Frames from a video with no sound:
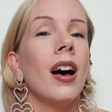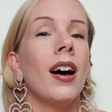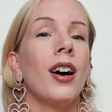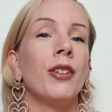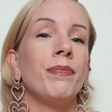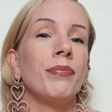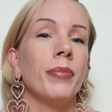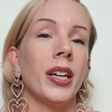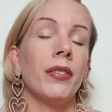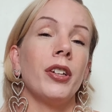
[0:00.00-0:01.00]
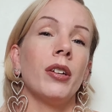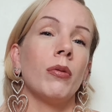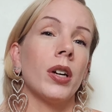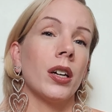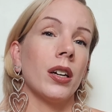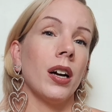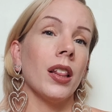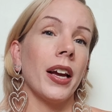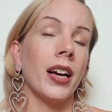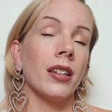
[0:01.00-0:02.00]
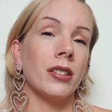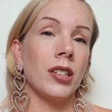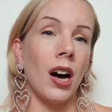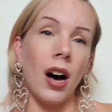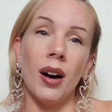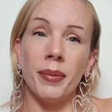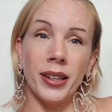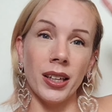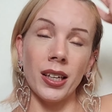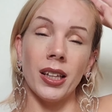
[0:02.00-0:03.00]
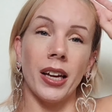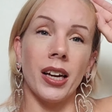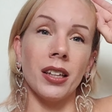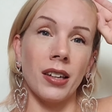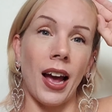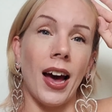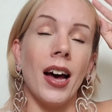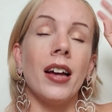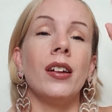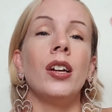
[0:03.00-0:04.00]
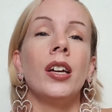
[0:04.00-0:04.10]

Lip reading: But if you can wear a light colored top and like a light colored hat,